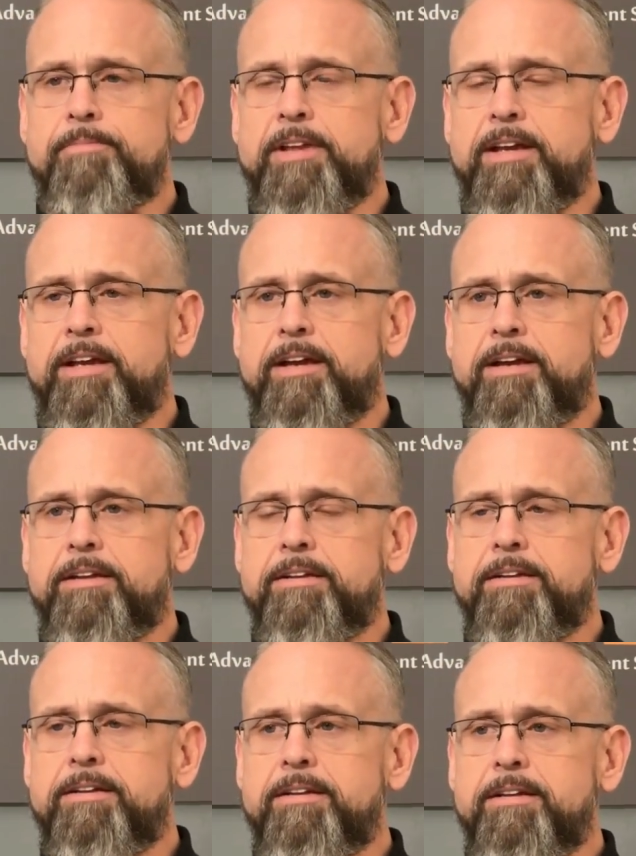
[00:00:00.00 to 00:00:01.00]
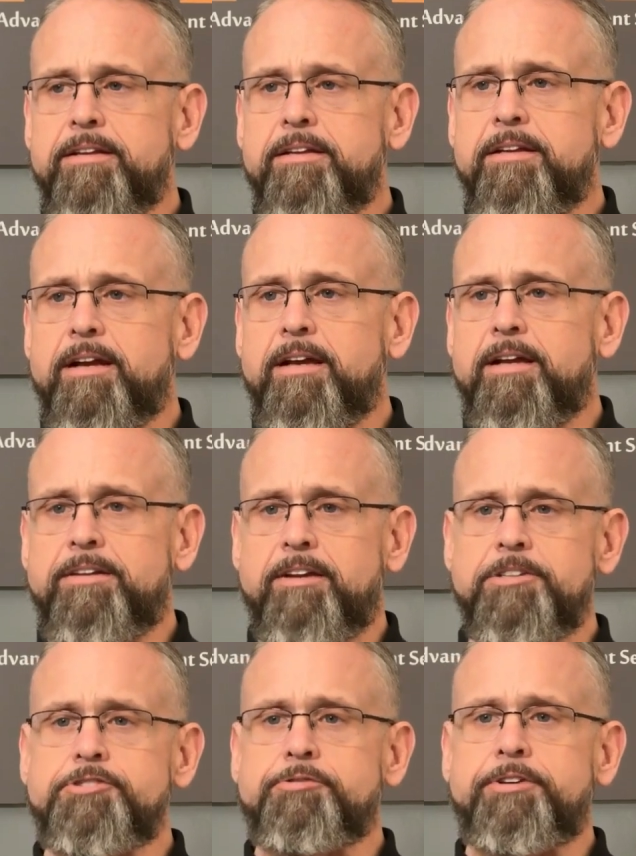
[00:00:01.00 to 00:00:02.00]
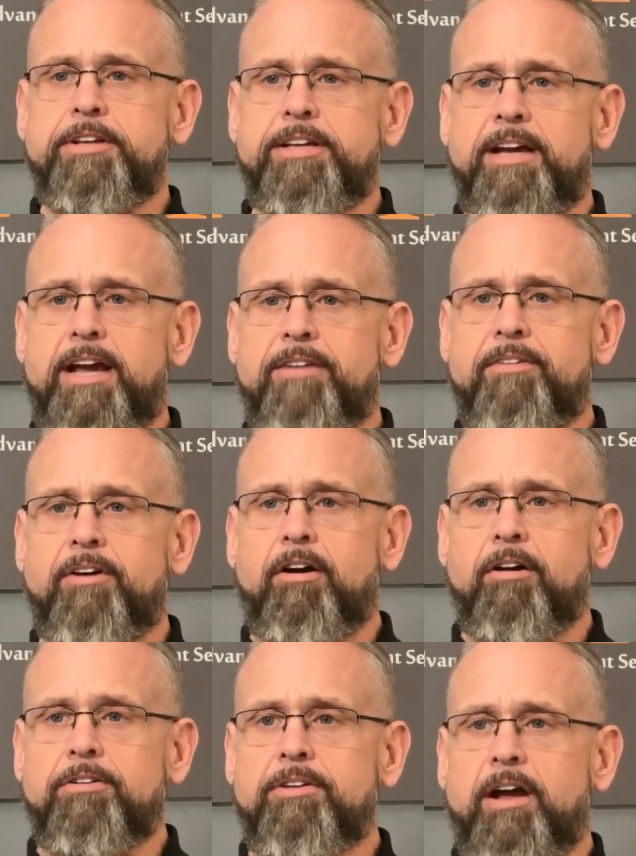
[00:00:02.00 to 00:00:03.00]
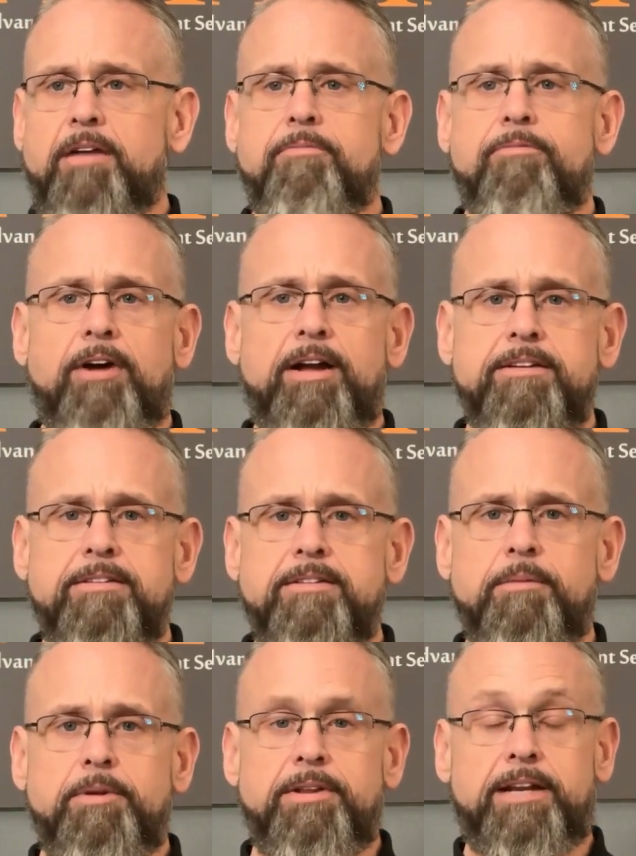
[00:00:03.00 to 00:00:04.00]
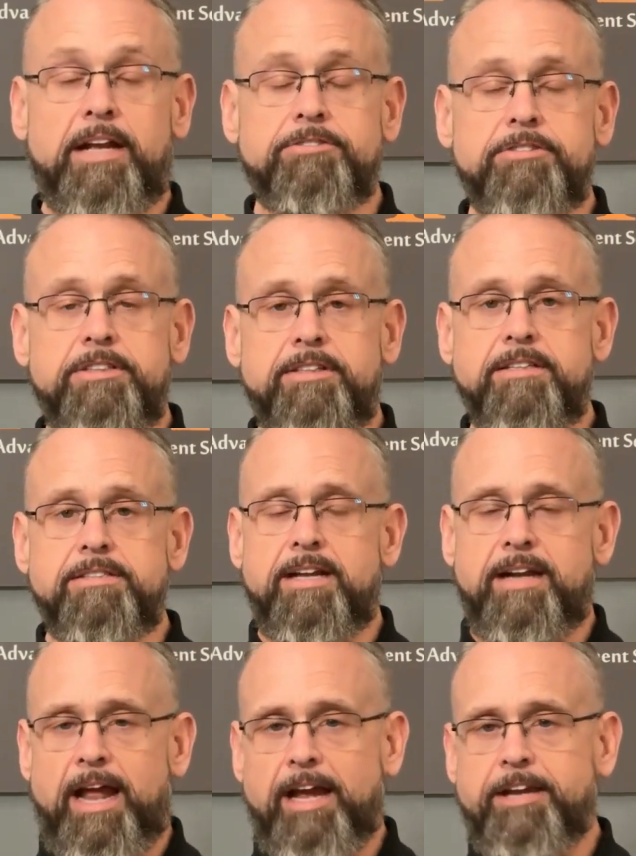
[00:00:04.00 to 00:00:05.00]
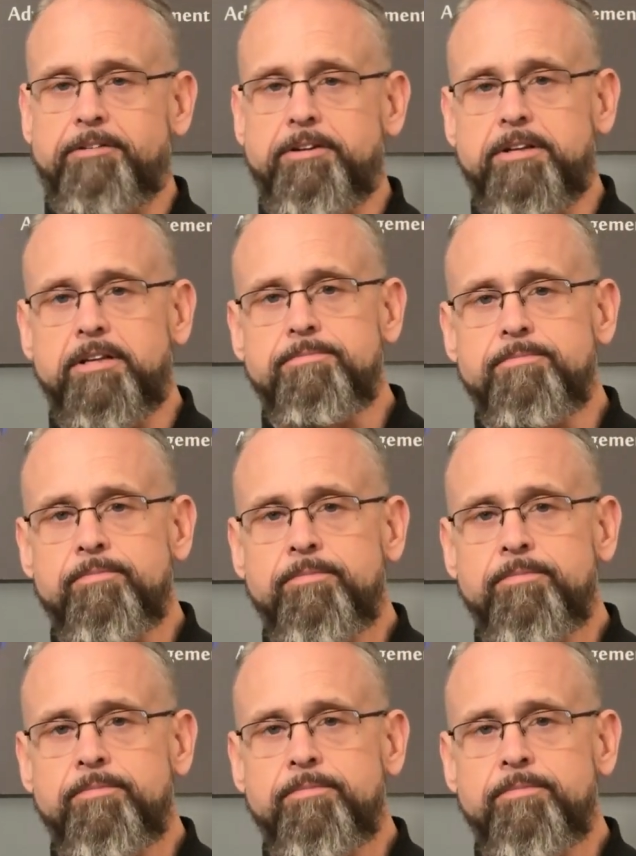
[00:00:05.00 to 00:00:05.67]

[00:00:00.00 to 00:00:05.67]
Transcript: And industrially, I have a hard time finding somebody that actually does that accurately.